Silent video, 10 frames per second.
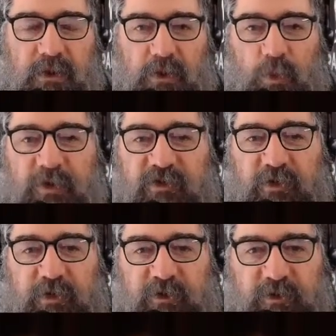What is
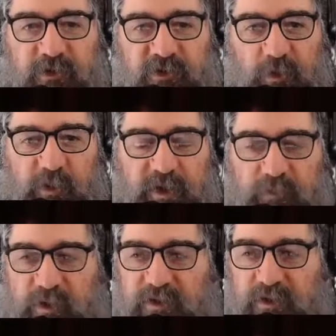kind of interesting when we
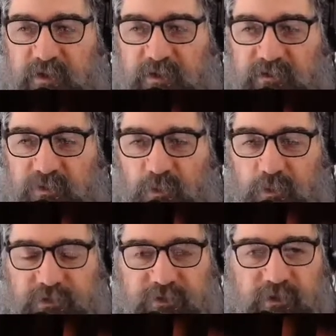get back down
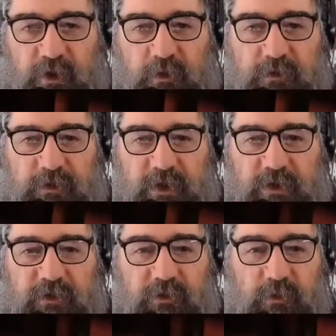towards the Oakland
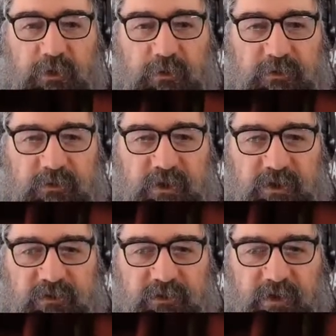end of the world
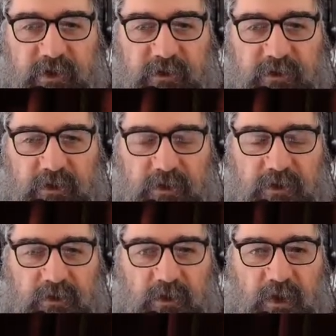is that
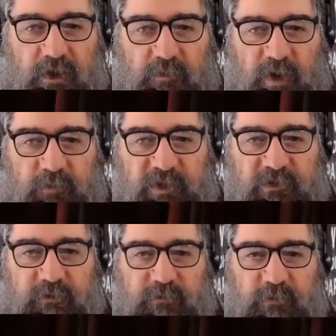a
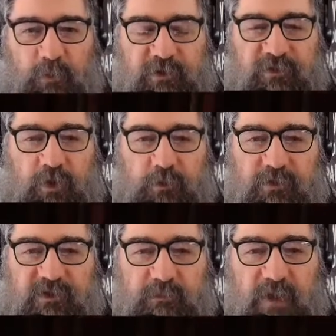bit of what's known
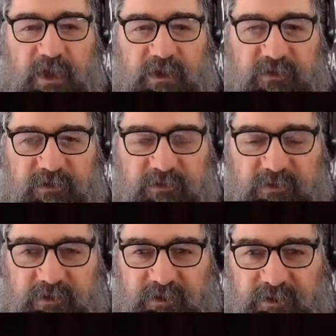as the maze
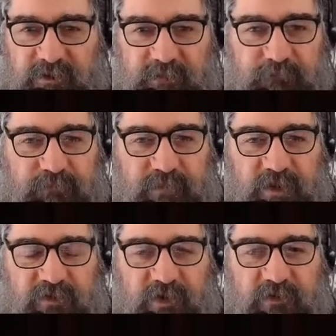
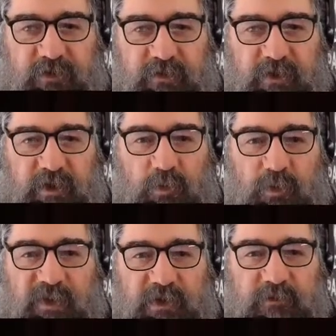is actually there, but
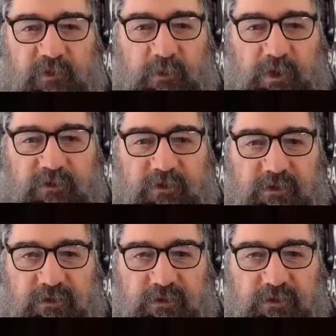without the freeways.